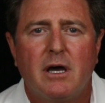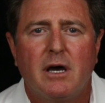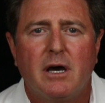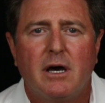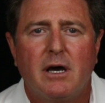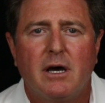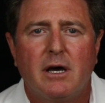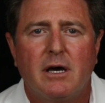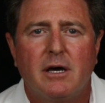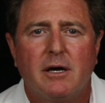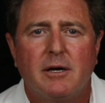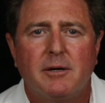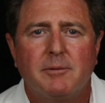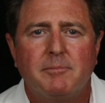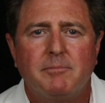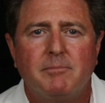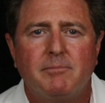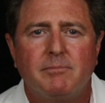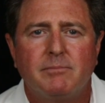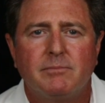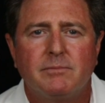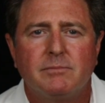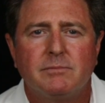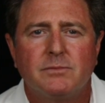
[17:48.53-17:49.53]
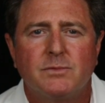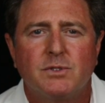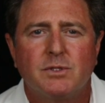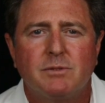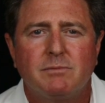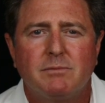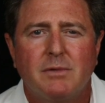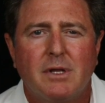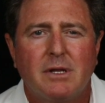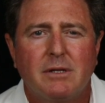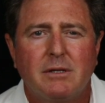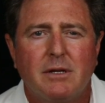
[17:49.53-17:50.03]
So
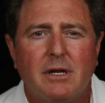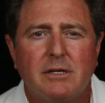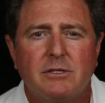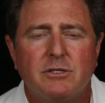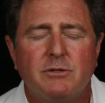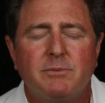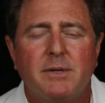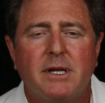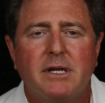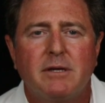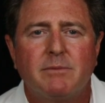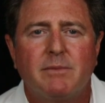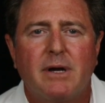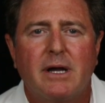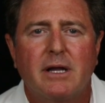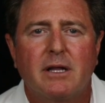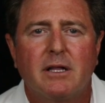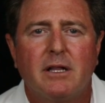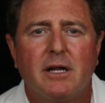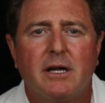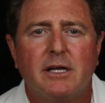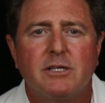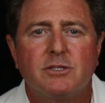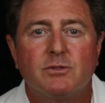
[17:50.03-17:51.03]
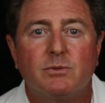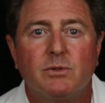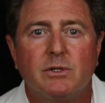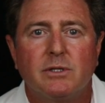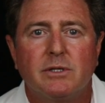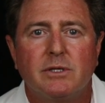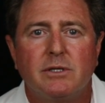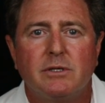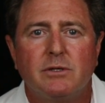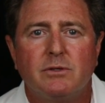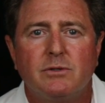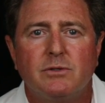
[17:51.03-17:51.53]
not too many of my clients
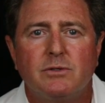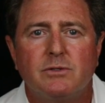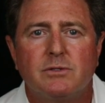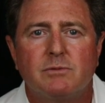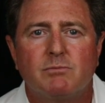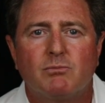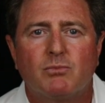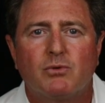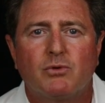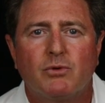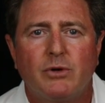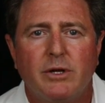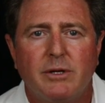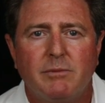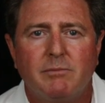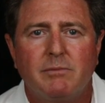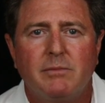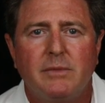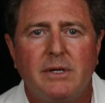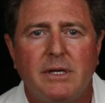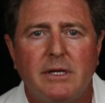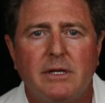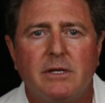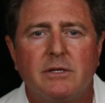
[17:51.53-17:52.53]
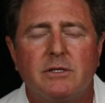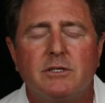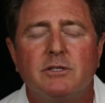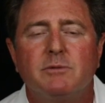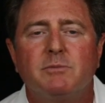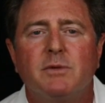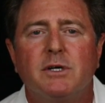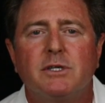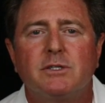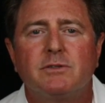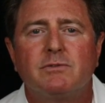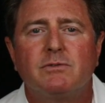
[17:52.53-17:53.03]
really use print media too
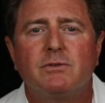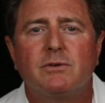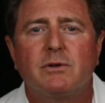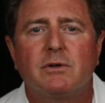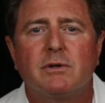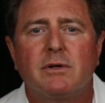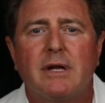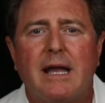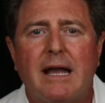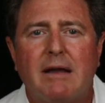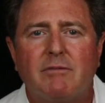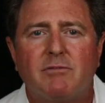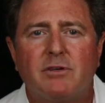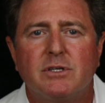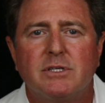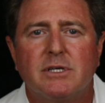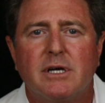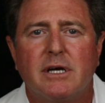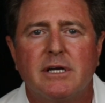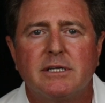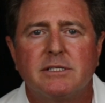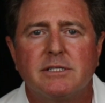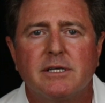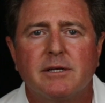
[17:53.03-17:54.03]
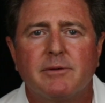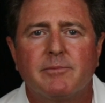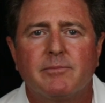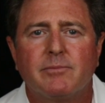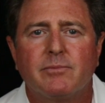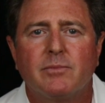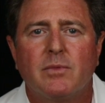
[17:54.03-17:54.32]
much for advertising.